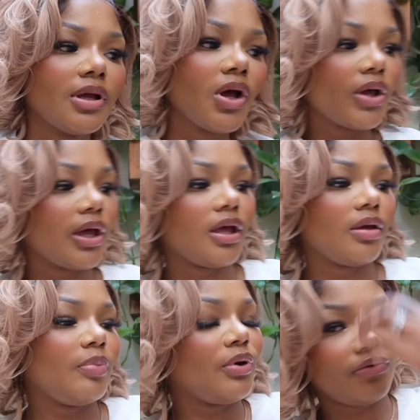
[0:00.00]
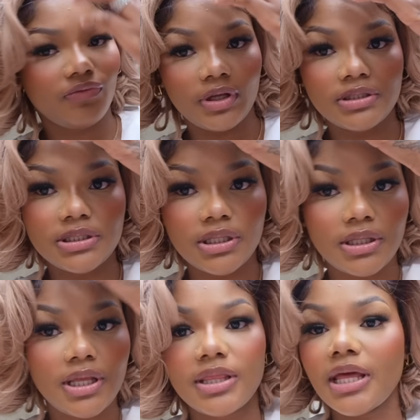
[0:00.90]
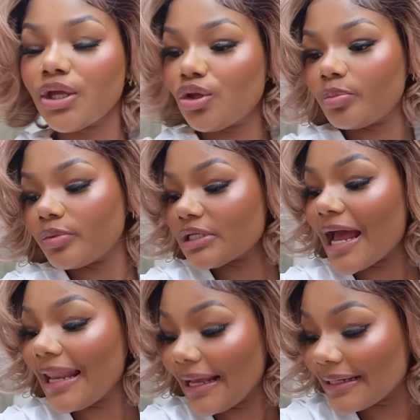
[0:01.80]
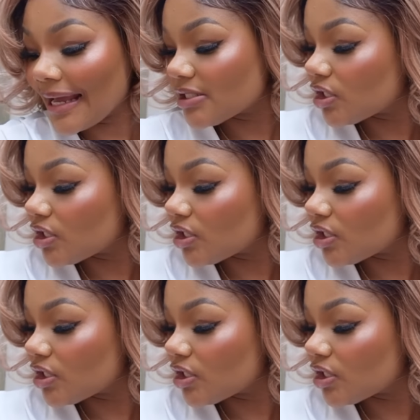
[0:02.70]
Okay, perfect. Thank you. I like nice